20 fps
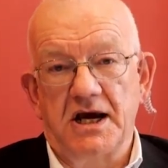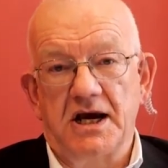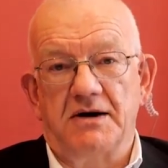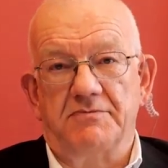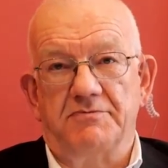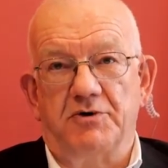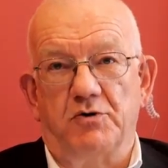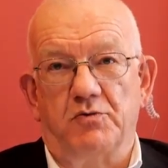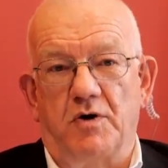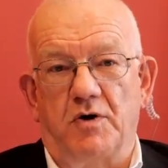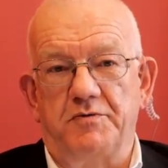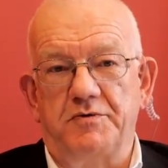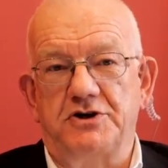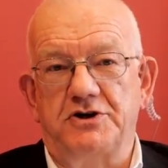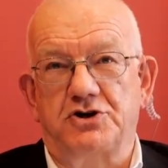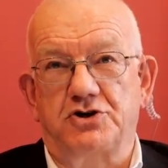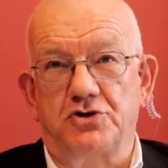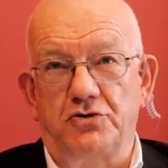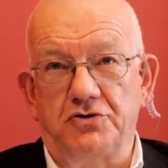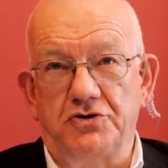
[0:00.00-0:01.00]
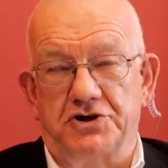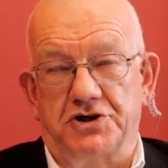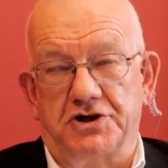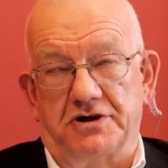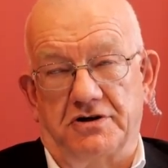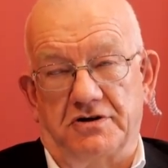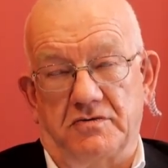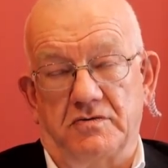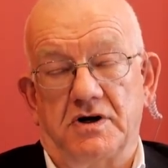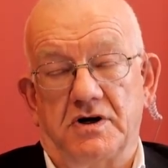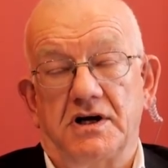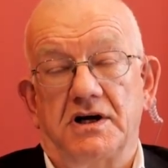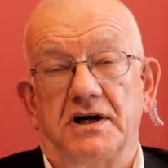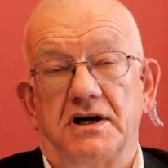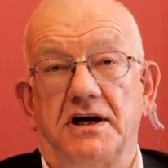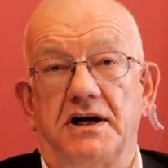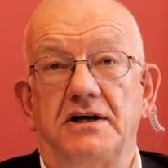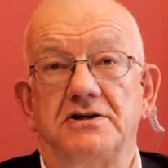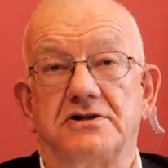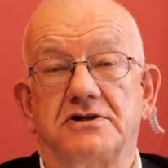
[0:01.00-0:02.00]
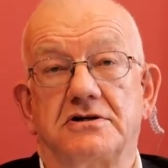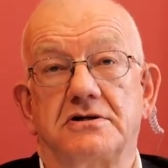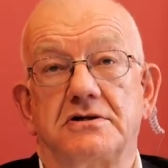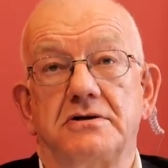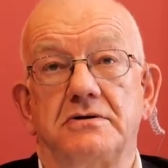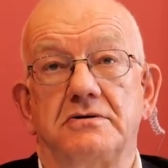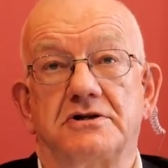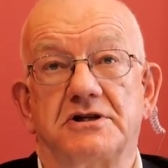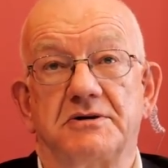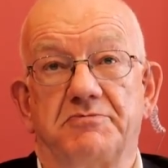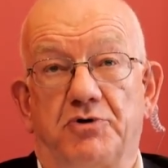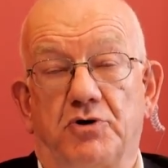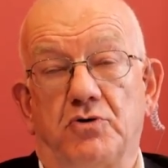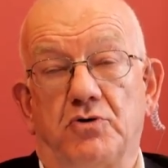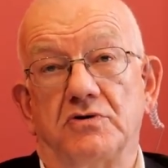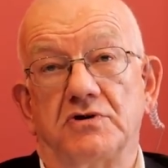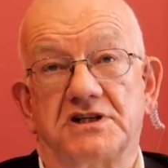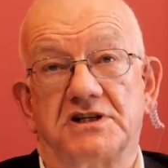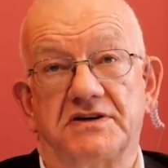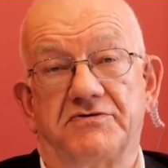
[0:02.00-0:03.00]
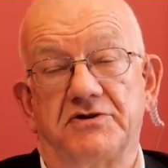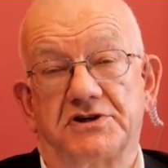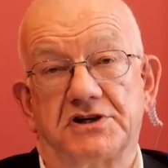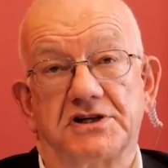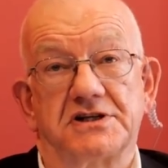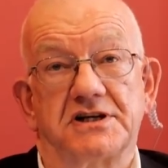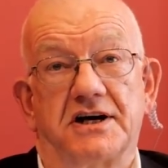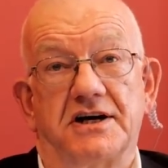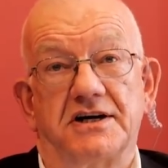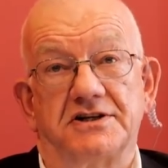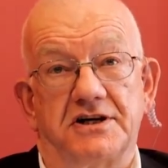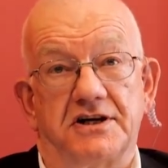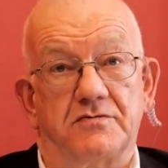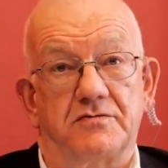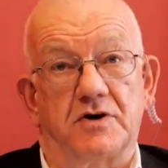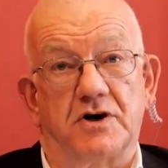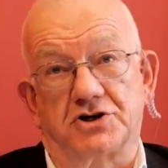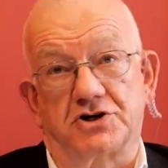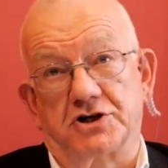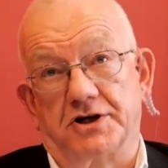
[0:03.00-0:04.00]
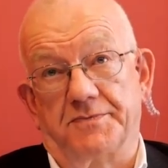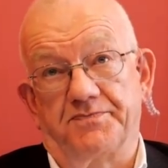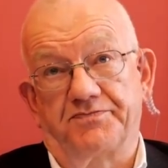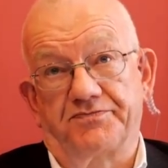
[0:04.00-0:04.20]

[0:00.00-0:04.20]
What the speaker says: But what we should do is to support civil society in Russia